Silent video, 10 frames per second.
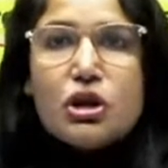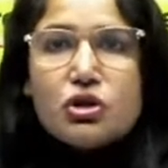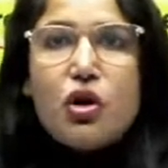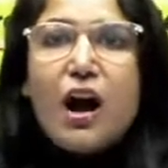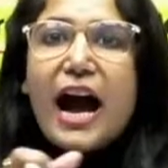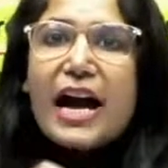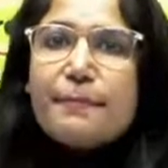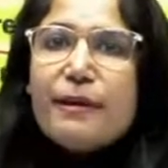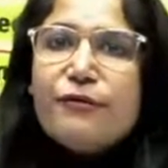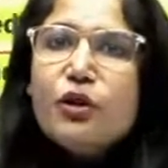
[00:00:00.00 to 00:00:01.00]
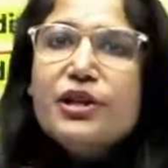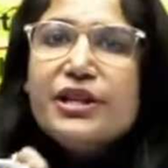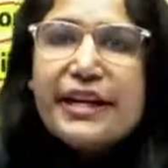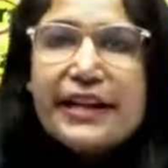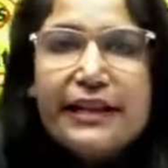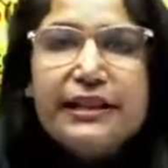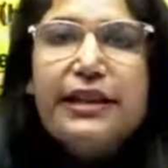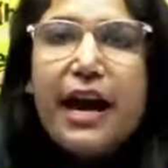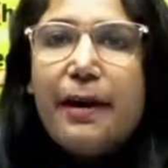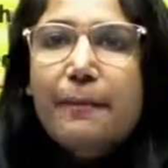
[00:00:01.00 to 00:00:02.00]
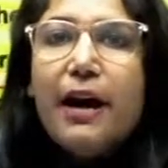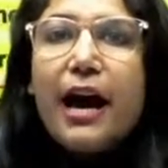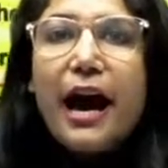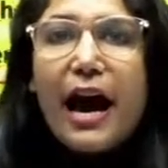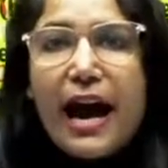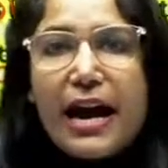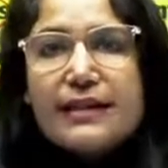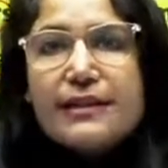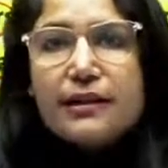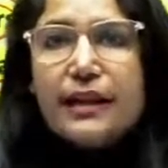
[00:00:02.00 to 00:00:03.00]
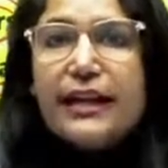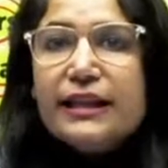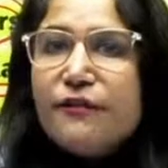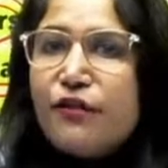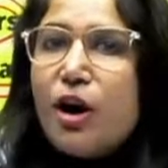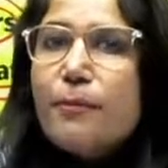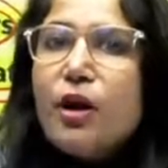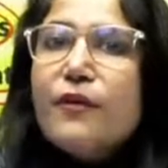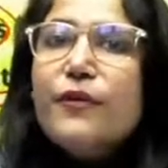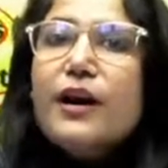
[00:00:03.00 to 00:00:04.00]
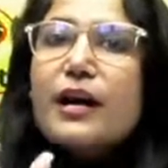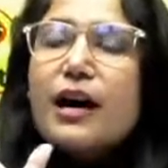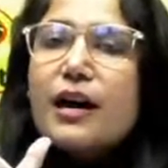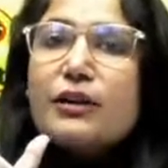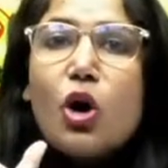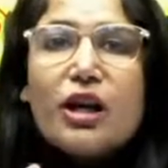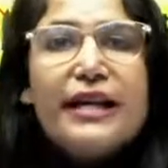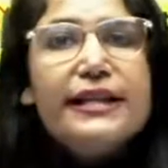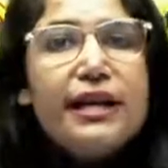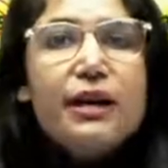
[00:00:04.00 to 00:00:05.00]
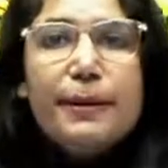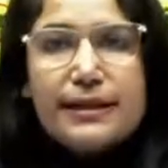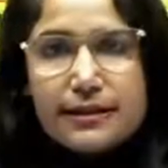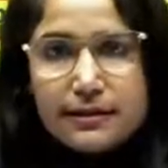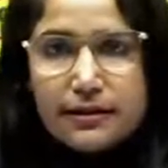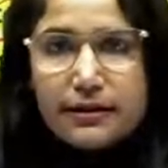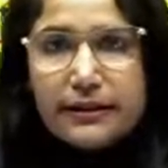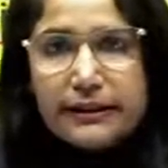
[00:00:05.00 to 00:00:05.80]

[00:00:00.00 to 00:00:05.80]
So IMF could treat them as in the form of collateral basis.